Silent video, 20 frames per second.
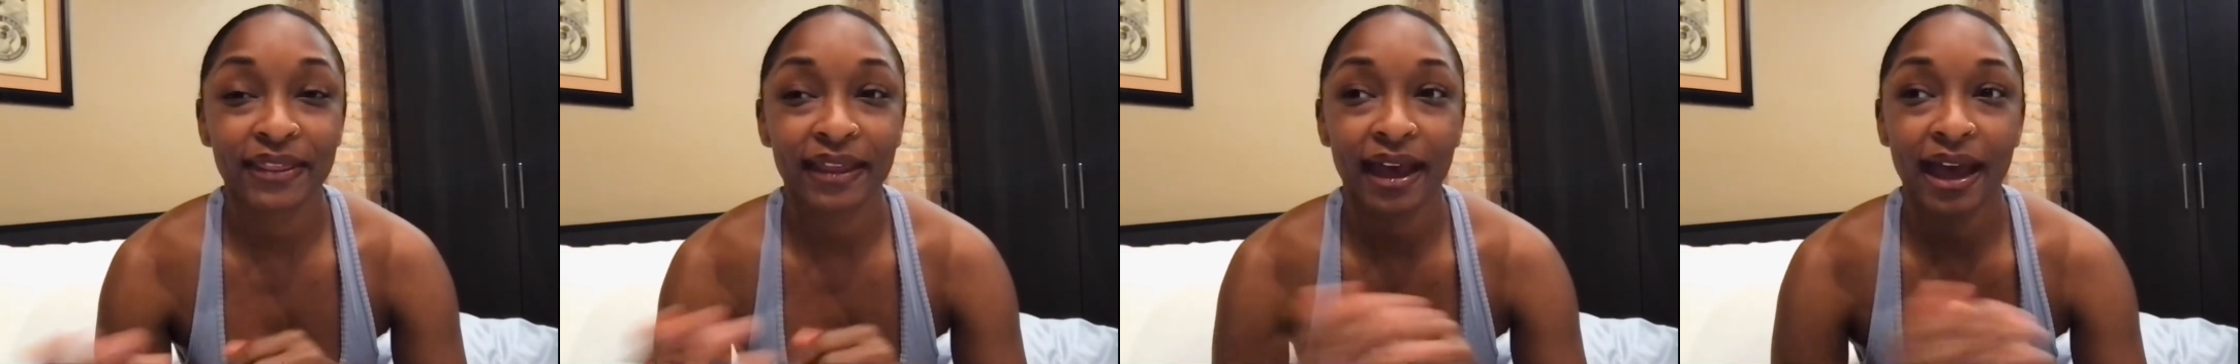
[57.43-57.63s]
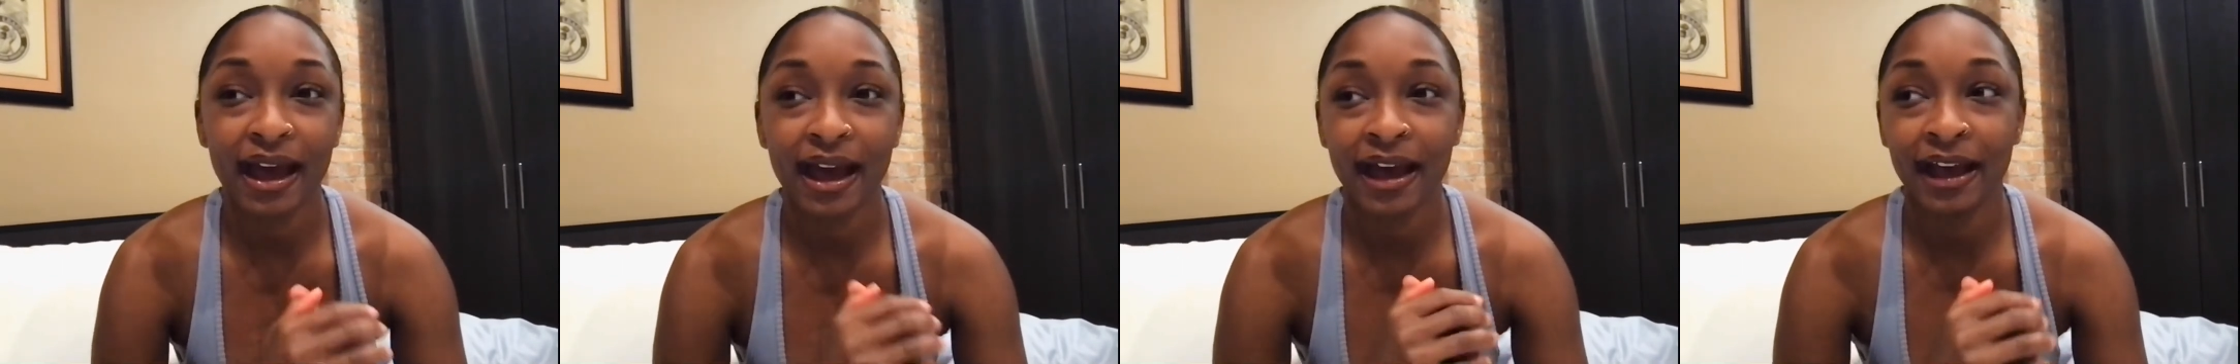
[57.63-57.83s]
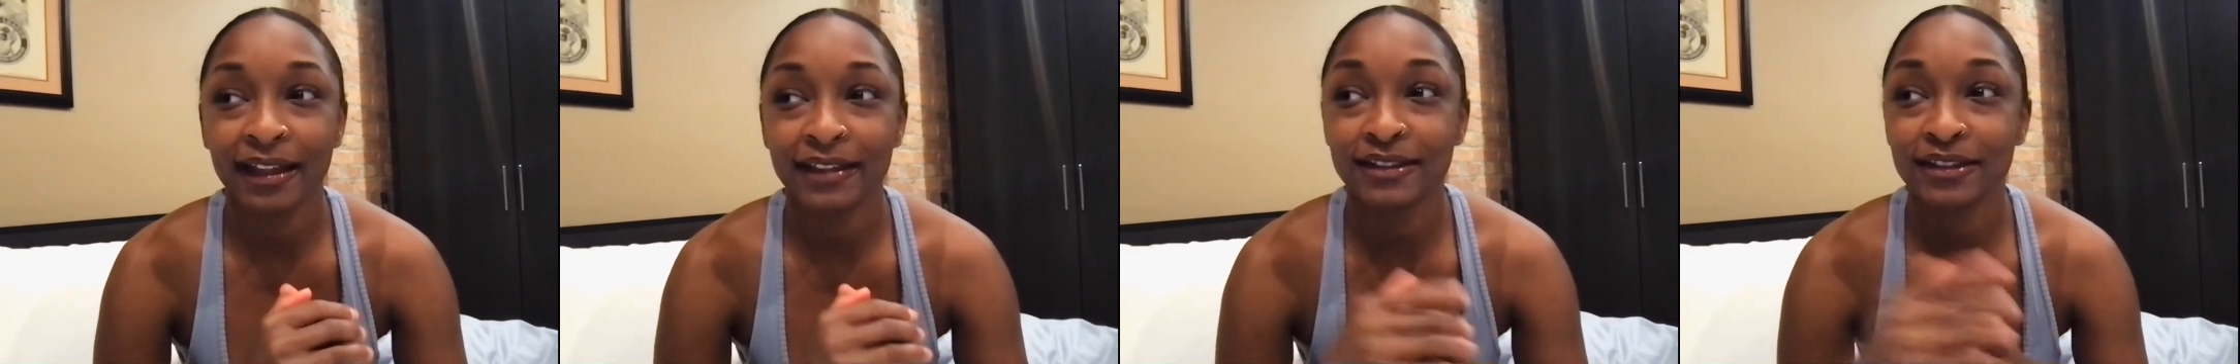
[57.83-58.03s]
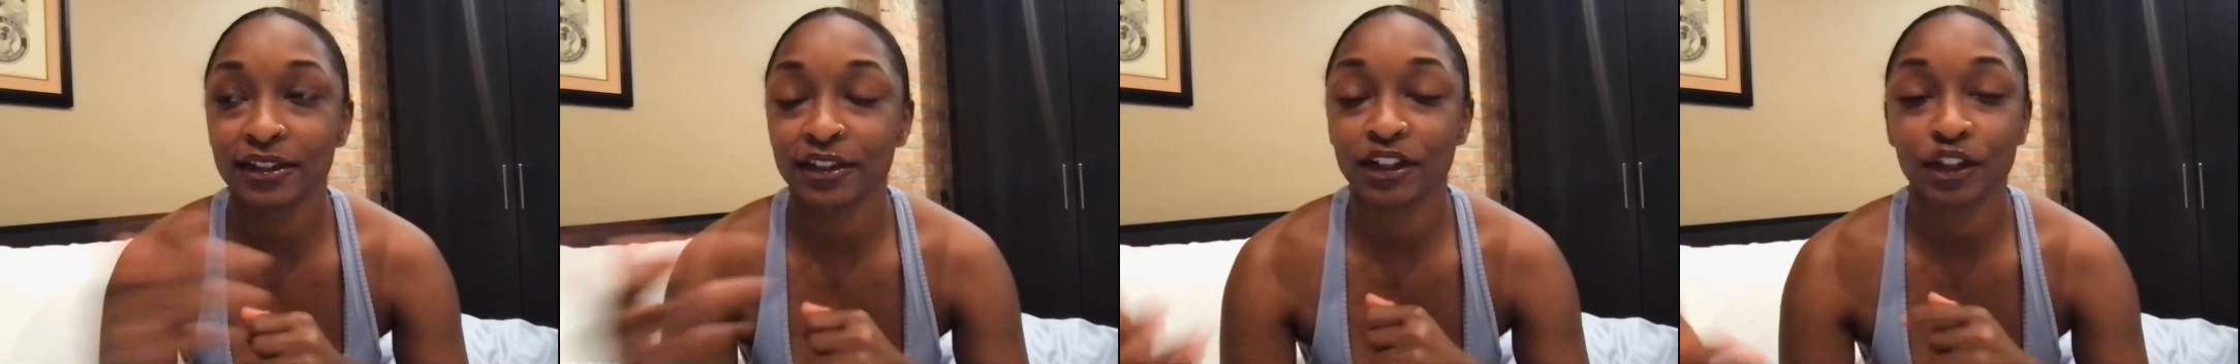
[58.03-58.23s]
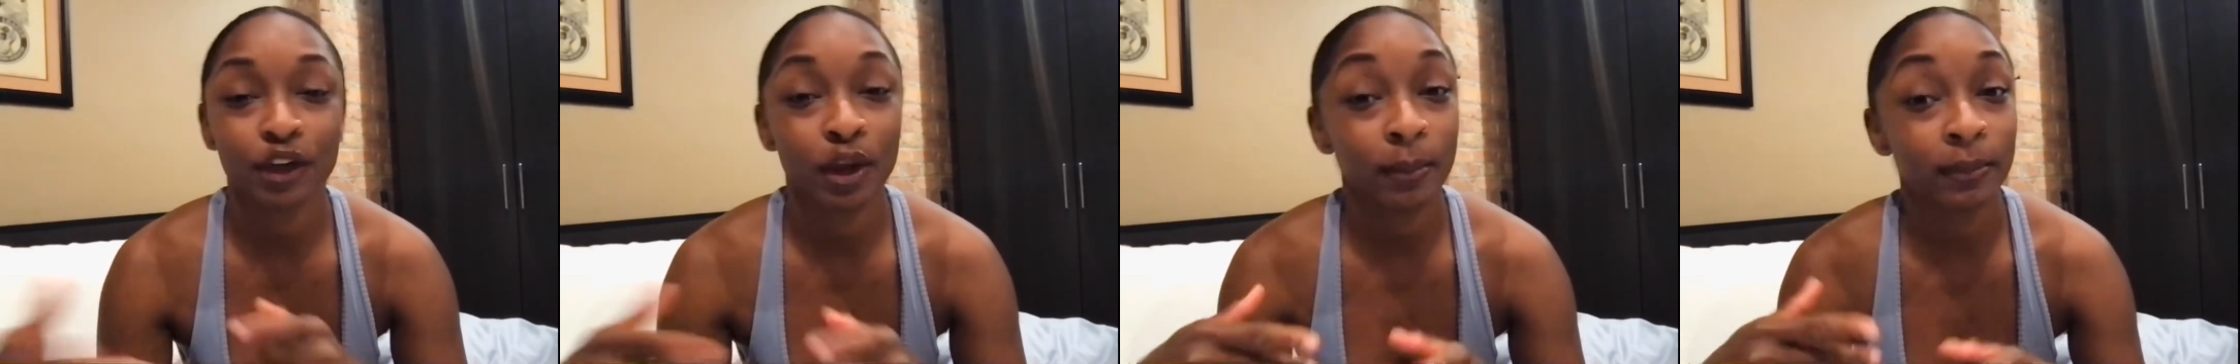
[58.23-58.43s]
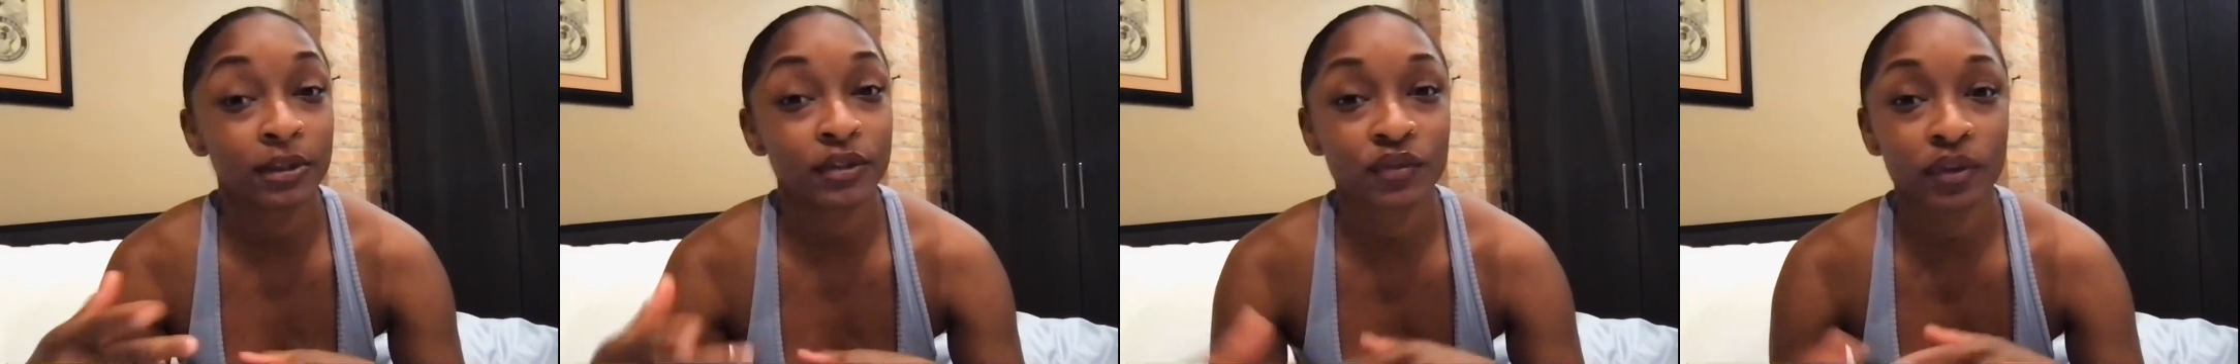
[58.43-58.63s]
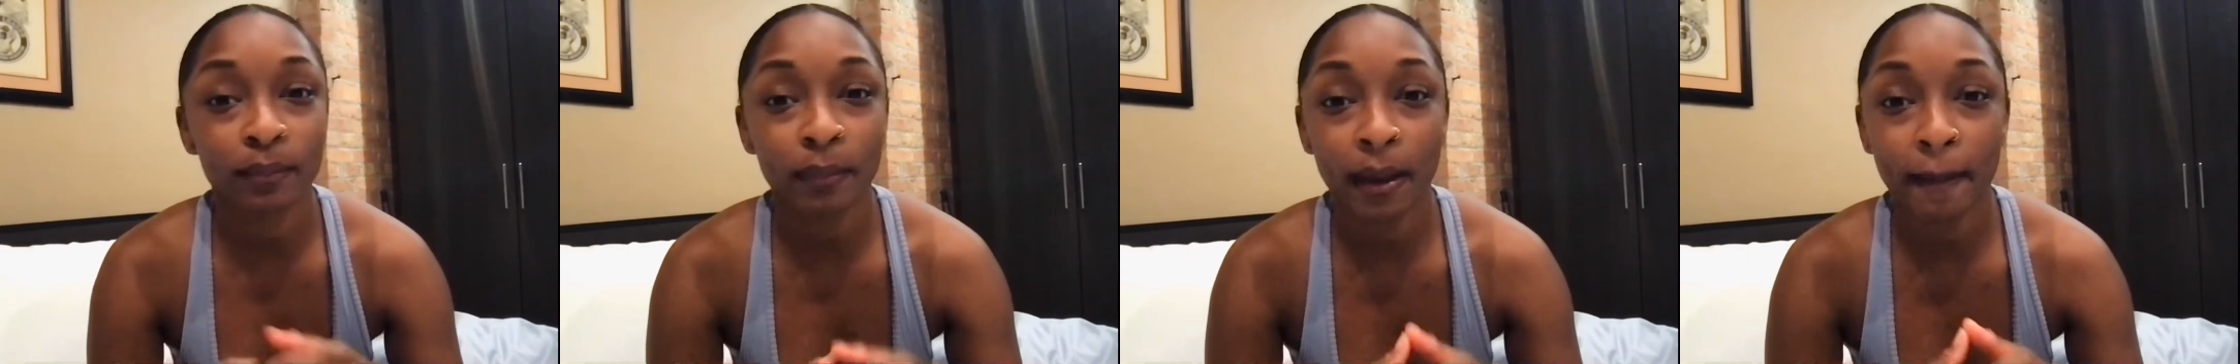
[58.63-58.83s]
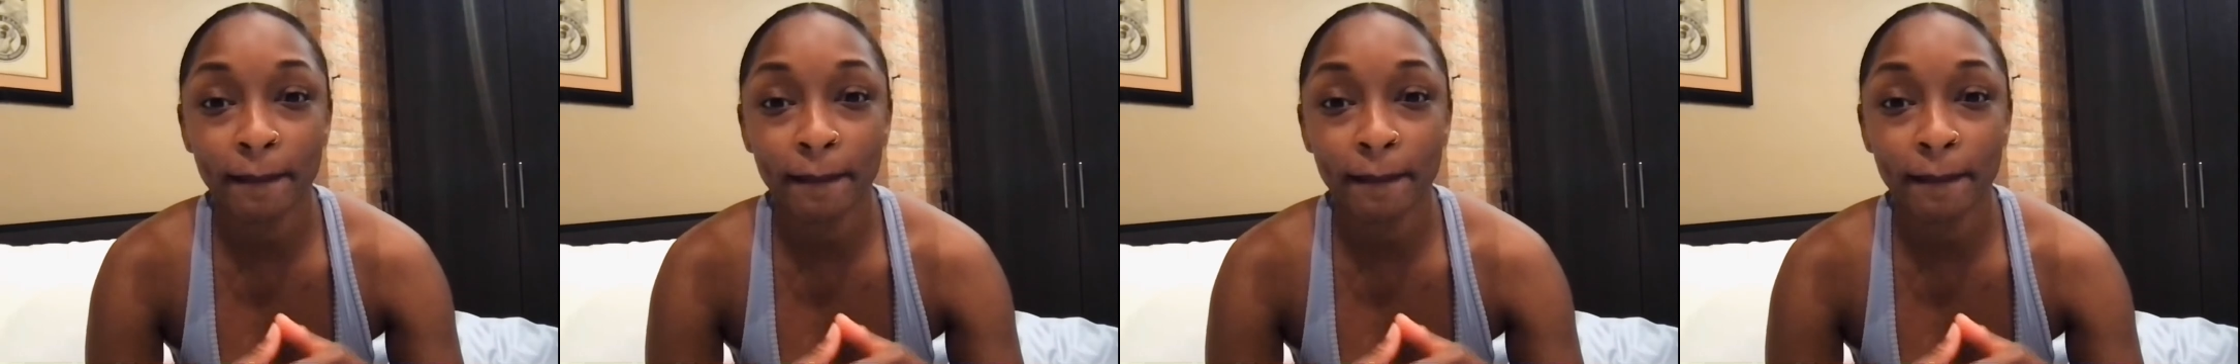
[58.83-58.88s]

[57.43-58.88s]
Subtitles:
I took the numbers from my